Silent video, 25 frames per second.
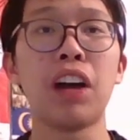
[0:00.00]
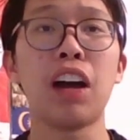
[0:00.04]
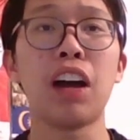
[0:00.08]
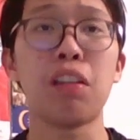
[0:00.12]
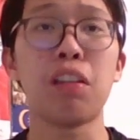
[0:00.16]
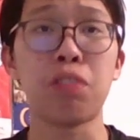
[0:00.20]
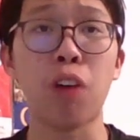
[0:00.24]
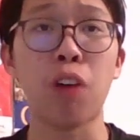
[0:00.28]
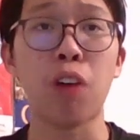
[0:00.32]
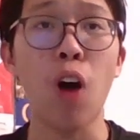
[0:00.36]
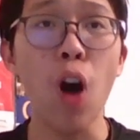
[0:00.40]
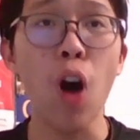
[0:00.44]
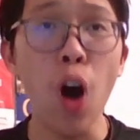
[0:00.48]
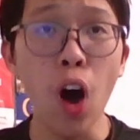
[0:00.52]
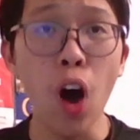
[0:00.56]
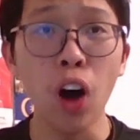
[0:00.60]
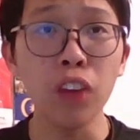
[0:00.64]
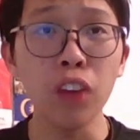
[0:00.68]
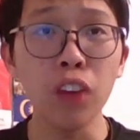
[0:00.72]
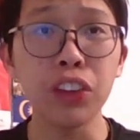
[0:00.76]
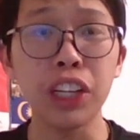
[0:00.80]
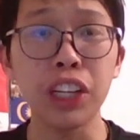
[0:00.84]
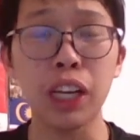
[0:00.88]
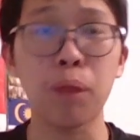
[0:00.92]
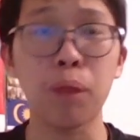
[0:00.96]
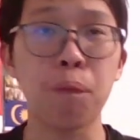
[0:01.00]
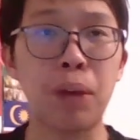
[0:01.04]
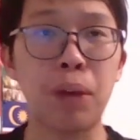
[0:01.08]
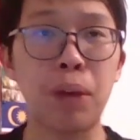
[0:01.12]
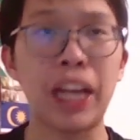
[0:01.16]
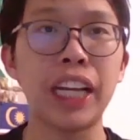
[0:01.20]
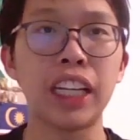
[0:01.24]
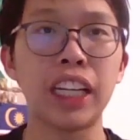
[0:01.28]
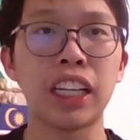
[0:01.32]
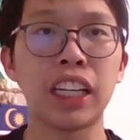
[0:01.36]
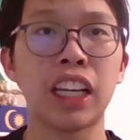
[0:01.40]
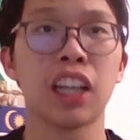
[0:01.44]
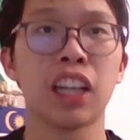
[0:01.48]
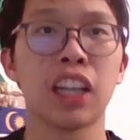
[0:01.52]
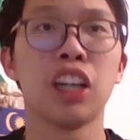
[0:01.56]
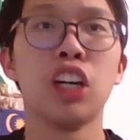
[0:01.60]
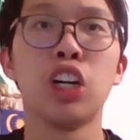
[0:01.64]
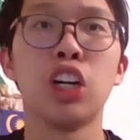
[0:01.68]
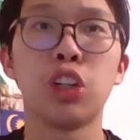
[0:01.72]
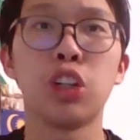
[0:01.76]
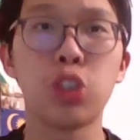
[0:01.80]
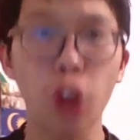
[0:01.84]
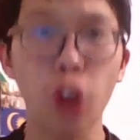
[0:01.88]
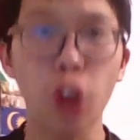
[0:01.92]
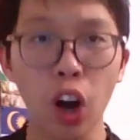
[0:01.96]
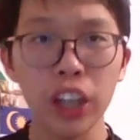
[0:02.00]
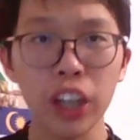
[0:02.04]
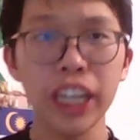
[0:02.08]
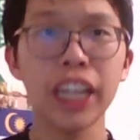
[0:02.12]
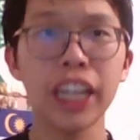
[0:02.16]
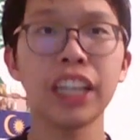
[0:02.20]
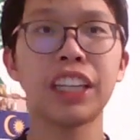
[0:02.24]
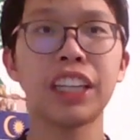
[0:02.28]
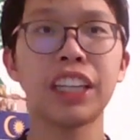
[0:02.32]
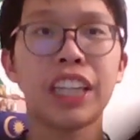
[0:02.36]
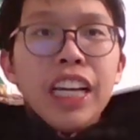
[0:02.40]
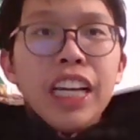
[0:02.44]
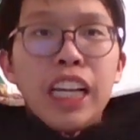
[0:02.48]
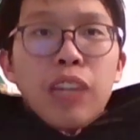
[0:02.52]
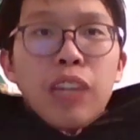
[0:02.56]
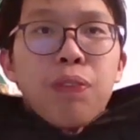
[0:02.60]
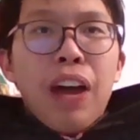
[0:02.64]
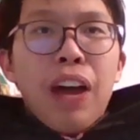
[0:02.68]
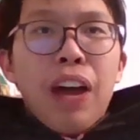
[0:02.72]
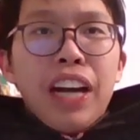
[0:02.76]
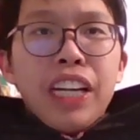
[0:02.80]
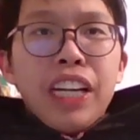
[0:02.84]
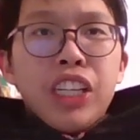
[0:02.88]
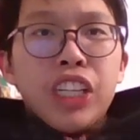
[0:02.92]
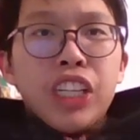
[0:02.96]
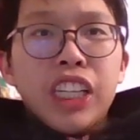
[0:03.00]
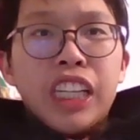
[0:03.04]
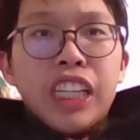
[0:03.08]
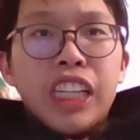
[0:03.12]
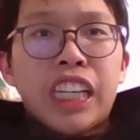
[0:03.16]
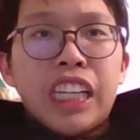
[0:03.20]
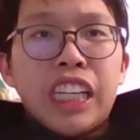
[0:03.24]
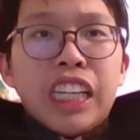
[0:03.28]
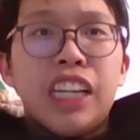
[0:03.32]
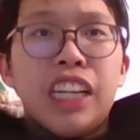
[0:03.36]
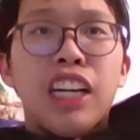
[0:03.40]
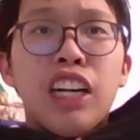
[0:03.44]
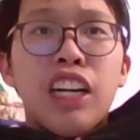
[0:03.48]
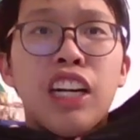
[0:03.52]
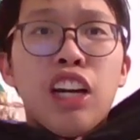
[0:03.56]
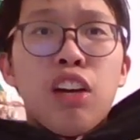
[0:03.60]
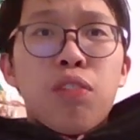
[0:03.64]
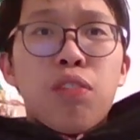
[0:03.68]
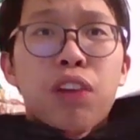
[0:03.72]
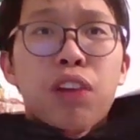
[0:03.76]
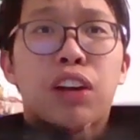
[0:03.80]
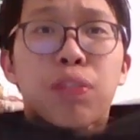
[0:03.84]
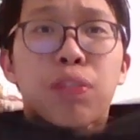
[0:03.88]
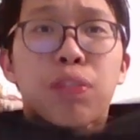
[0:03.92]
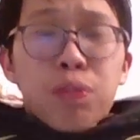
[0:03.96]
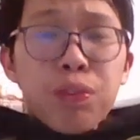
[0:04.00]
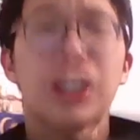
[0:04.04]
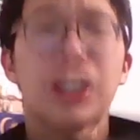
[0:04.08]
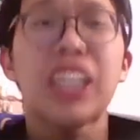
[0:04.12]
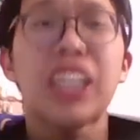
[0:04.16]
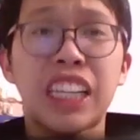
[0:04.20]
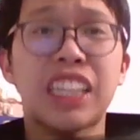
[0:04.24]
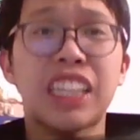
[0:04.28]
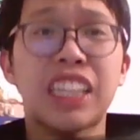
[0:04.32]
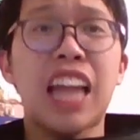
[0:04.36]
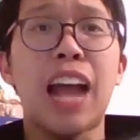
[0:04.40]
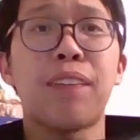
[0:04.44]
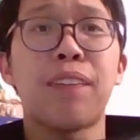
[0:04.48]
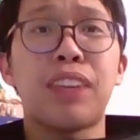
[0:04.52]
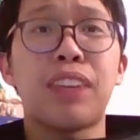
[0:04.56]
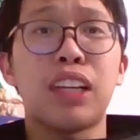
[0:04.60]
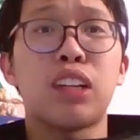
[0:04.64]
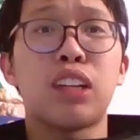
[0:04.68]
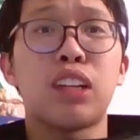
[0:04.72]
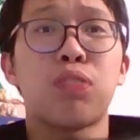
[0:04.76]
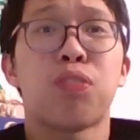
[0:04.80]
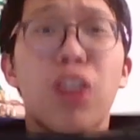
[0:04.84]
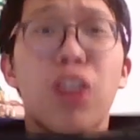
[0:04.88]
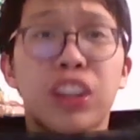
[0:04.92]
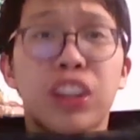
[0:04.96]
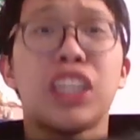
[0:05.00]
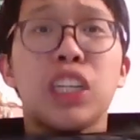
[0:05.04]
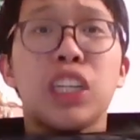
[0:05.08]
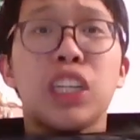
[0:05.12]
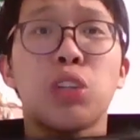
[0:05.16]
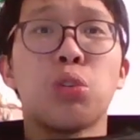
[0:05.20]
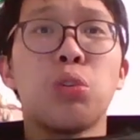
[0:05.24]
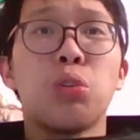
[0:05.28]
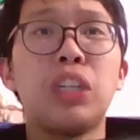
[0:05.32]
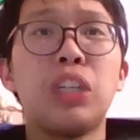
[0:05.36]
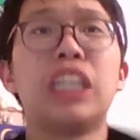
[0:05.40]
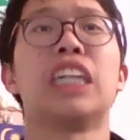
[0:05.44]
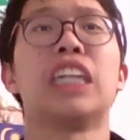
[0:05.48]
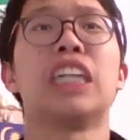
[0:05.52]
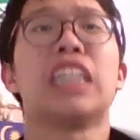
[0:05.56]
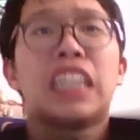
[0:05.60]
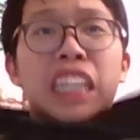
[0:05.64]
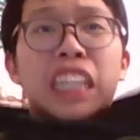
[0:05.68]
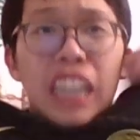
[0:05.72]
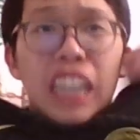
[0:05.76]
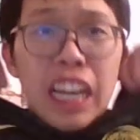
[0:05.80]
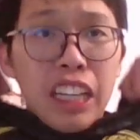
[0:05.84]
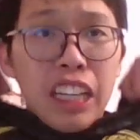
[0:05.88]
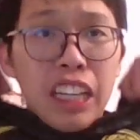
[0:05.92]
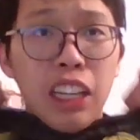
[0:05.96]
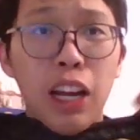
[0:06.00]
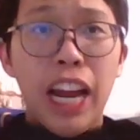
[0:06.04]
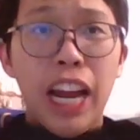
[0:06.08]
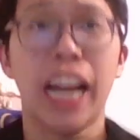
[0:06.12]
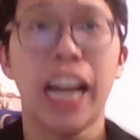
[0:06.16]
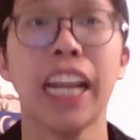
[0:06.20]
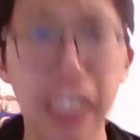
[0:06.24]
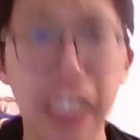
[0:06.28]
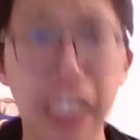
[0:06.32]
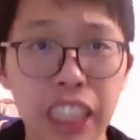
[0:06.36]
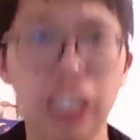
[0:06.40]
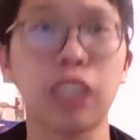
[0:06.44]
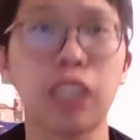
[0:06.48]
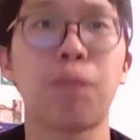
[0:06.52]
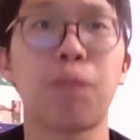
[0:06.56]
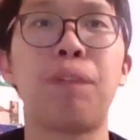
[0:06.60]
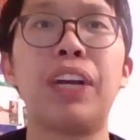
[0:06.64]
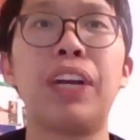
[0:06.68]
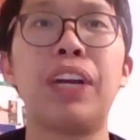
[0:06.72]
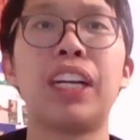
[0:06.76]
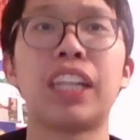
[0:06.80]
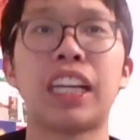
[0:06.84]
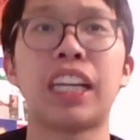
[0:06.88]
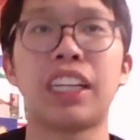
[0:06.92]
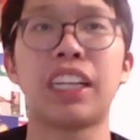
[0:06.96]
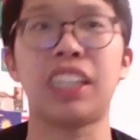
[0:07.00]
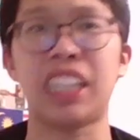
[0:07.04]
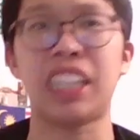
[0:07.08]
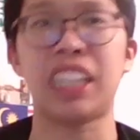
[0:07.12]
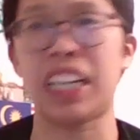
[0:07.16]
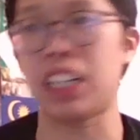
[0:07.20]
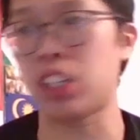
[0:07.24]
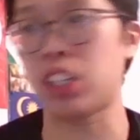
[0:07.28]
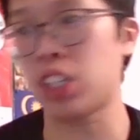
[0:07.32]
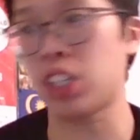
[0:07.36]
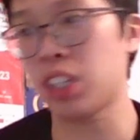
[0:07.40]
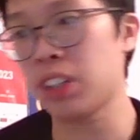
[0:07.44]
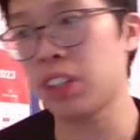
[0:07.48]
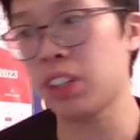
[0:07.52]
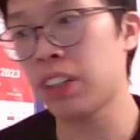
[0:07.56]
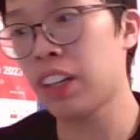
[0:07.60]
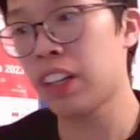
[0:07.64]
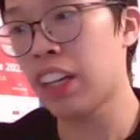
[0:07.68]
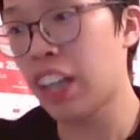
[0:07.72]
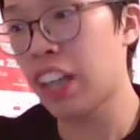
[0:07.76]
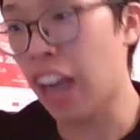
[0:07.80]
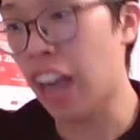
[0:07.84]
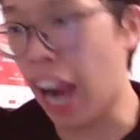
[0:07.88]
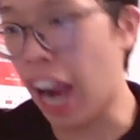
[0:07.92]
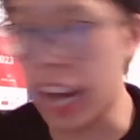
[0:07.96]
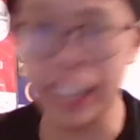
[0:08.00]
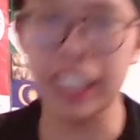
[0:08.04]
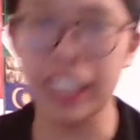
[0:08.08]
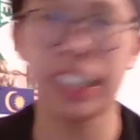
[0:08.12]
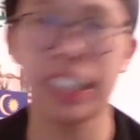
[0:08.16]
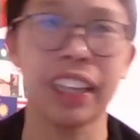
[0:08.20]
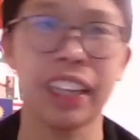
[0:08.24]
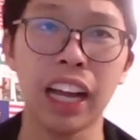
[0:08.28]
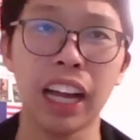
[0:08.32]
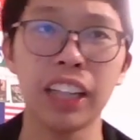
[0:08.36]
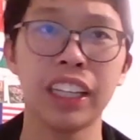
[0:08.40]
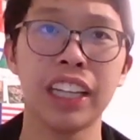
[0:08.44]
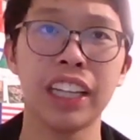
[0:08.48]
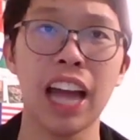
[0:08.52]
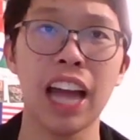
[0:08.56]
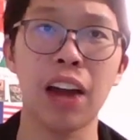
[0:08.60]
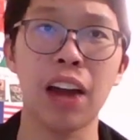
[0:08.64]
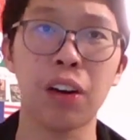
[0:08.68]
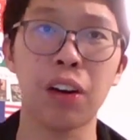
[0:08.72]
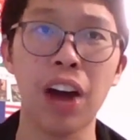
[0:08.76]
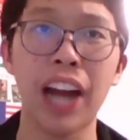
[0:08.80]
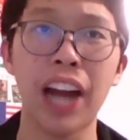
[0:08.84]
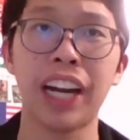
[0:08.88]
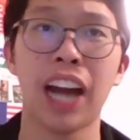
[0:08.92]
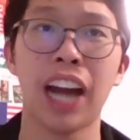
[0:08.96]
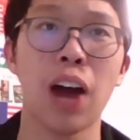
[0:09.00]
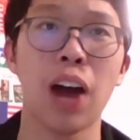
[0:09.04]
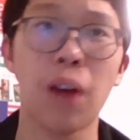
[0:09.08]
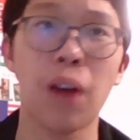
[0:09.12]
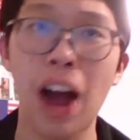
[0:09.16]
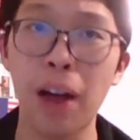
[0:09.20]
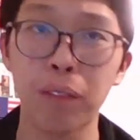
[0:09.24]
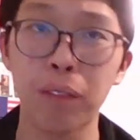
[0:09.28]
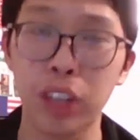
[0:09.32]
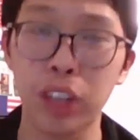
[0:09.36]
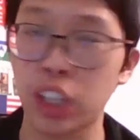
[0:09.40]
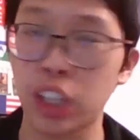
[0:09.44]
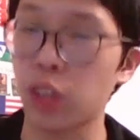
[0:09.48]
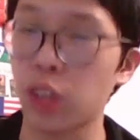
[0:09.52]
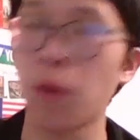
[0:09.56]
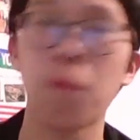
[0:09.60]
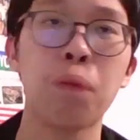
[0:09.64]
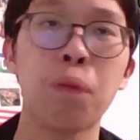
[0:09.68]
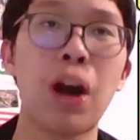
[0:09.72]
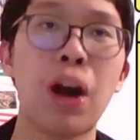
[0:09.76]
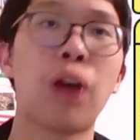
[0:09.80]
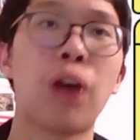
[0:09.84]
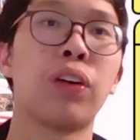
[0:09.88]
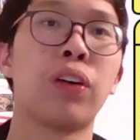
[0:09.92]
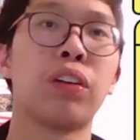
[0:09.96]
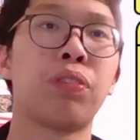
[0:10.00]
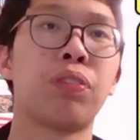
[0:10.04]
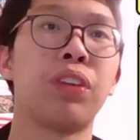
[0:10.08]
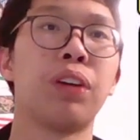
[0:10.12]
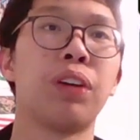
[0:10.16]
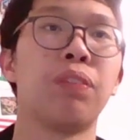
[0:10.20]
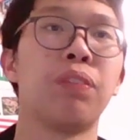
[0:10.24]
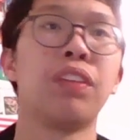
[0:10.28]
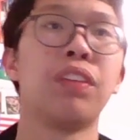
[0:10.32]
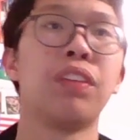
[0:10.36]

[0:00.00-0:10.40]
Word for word: for all these players donning this very jersey for the first time since 42 years in the Asia's biggest stage. I can tell you that right now. I'm so proud of them.